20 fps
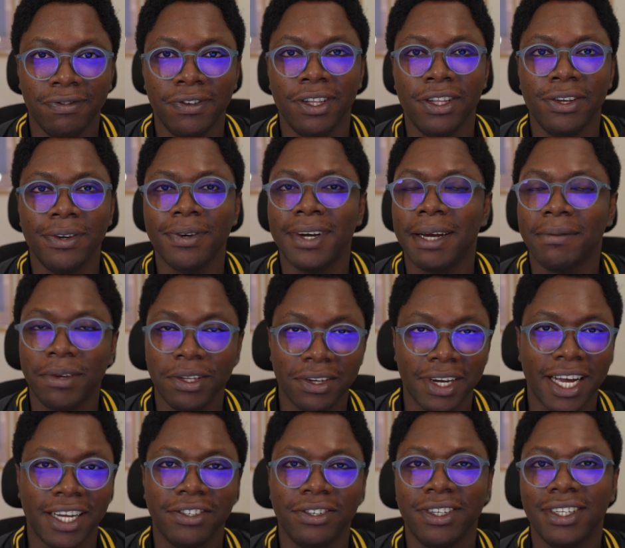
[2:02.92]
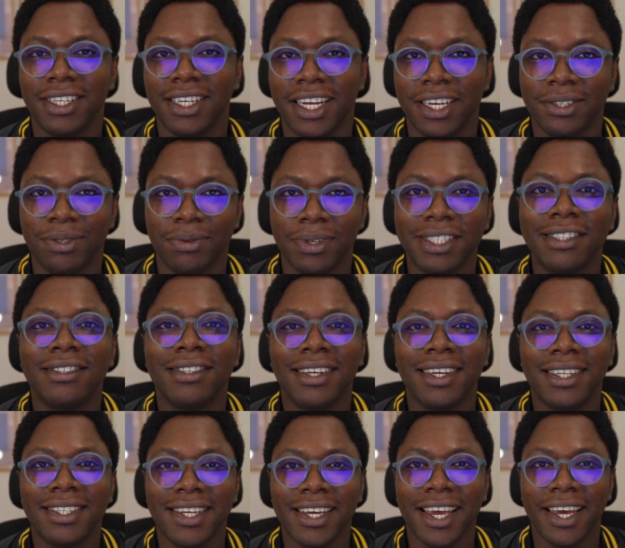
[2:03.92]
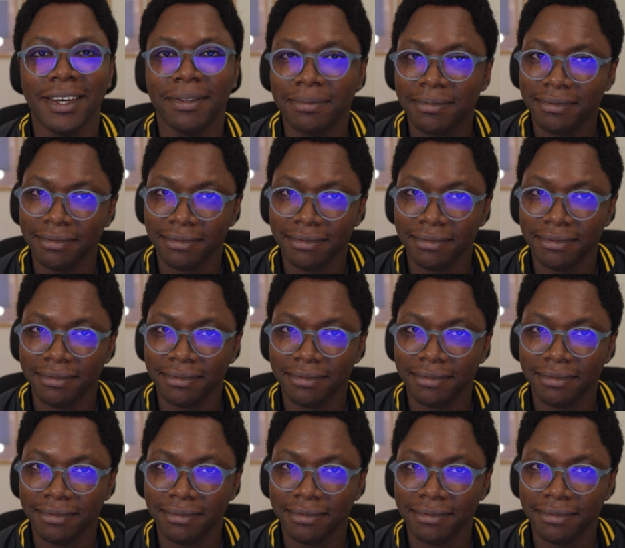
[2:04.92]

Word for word: video. I may look at you in the next one. Take care.